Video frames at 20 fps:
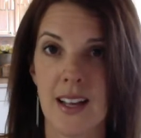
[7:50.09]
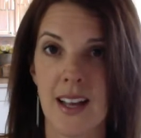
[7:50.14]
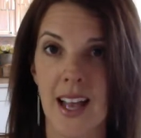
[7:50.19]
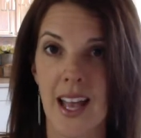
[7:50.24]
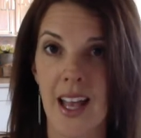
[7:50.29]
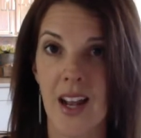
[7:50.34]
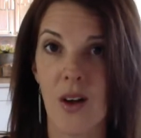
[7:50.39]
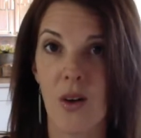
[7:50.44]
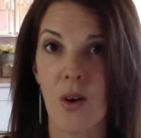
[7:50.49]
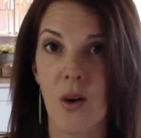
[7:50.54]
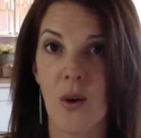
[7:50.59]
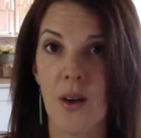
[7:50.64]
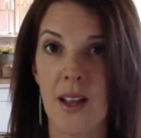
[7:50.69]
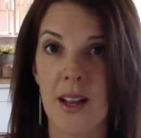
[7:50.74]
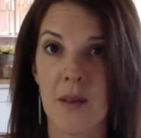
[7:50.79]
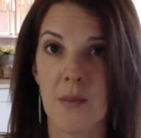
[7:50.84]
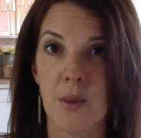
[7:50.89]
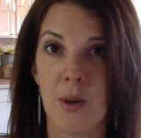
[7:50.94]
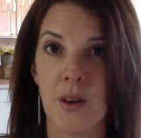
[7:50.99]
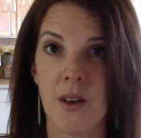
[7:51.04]
and I'll go ahead
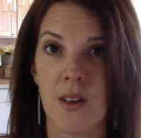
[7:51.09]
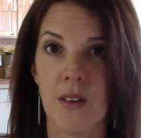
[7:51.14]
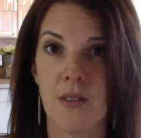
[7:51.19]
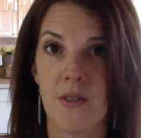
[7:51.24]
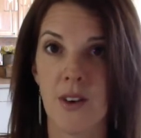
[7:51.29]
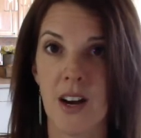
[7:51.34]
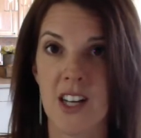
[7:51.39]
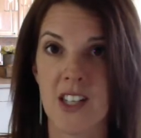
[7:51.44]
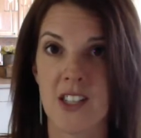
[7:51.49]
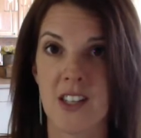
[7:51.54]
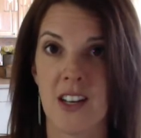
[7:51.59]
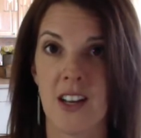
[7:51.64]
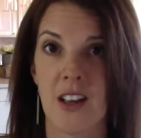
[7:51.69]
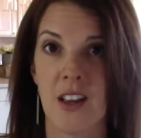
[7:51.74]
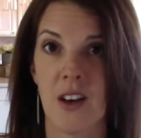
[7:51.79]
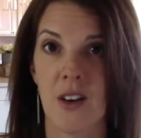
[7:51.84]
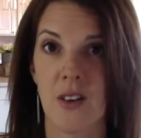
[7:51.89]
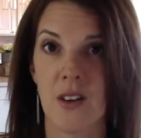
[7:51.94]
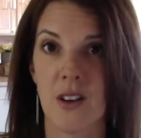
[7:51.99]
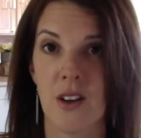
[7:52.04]
and put fractionated
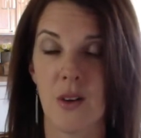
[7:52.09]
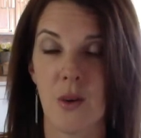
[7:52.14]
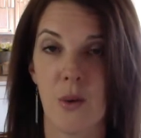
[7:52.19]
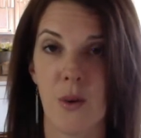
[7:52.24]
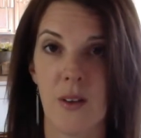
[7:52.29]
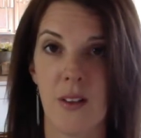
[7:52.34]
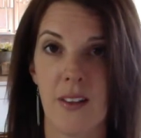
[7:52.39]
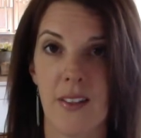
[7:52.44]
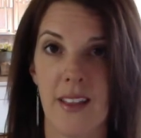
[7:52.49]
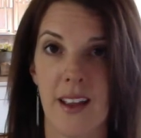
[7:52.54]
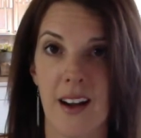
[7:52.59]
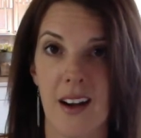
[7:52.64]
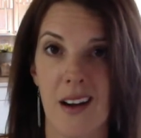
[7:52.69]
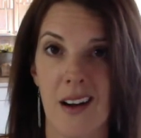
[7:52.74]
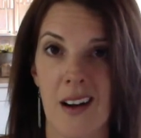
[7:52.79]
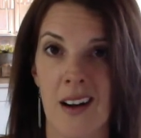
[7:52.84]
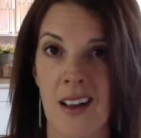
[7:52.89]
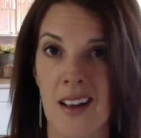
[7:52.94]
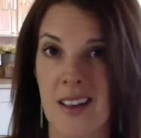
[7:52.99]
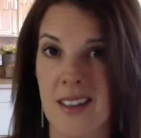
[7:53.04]
coconut oil in
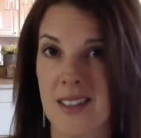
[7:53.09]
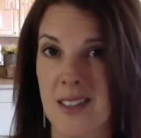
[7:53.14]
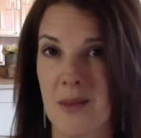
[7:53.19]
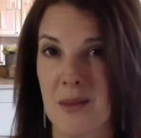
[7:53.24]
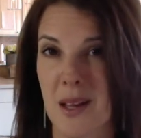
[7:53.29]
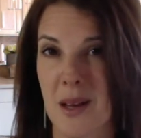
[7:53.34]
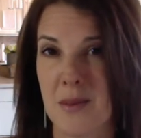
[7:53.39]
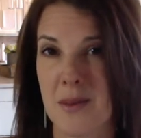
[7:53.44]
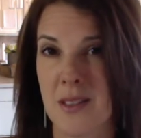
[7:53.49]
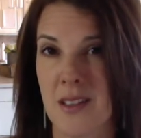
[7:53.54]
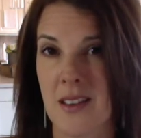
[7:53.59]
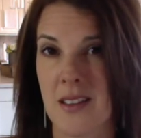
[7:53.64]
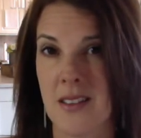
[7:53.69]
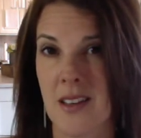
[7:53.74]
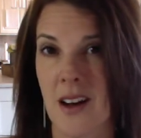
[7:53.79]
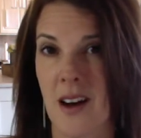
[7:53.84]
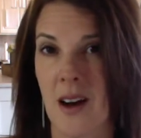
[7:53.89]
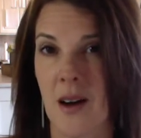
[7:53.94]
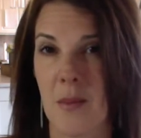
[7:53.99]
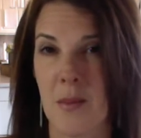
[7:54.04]
there, sometimes to the
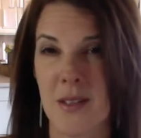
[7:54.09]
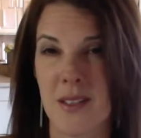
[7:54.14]
top.